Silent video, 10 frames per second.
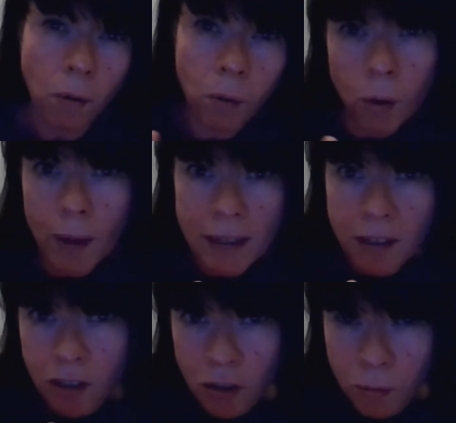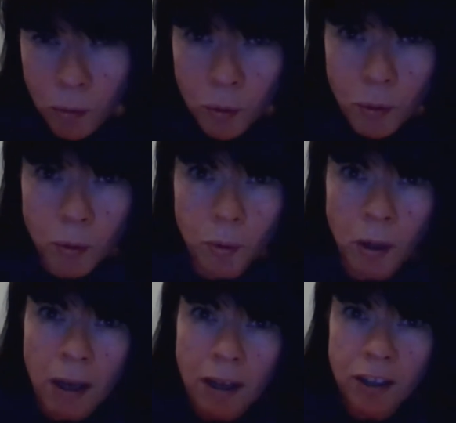all the way to
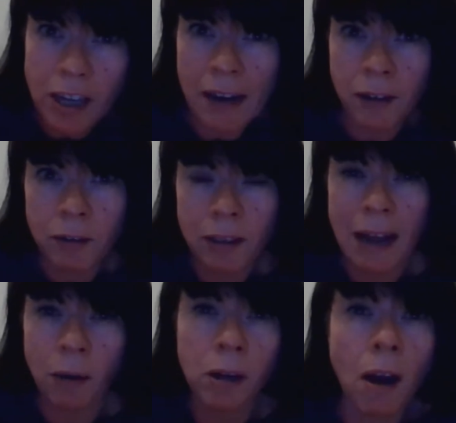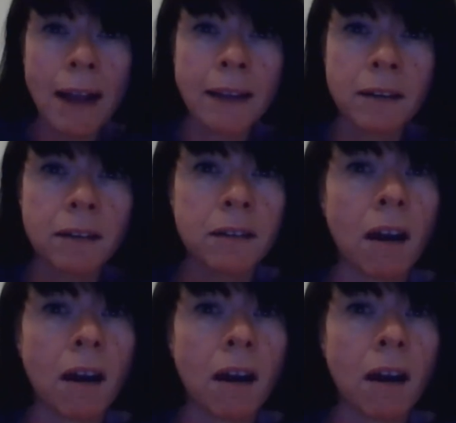small shadows and how light can